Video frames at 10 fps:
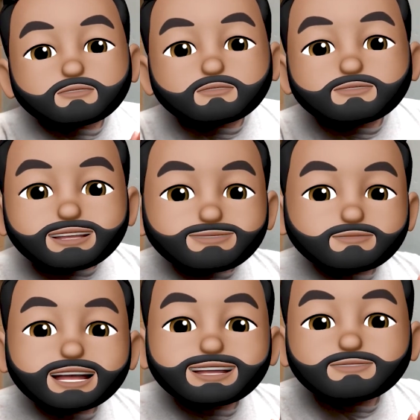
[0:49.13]
So as
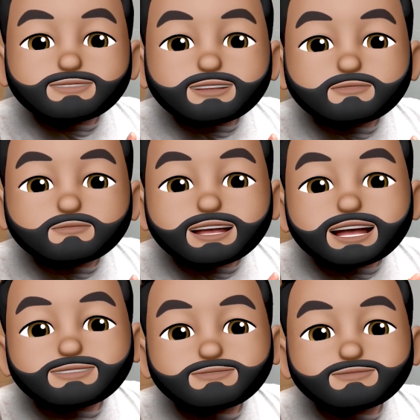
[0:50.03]
you guys know,
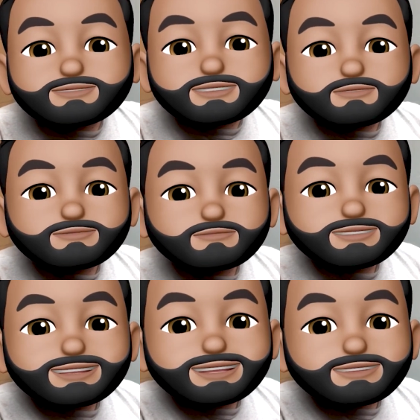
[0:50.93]
I do silk
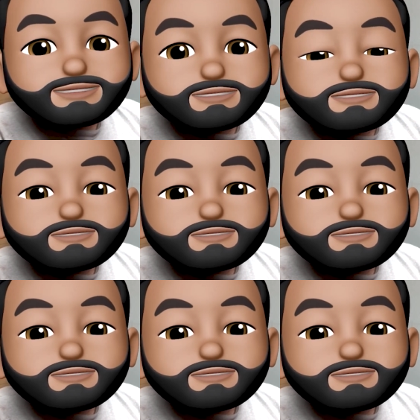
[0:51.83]
screening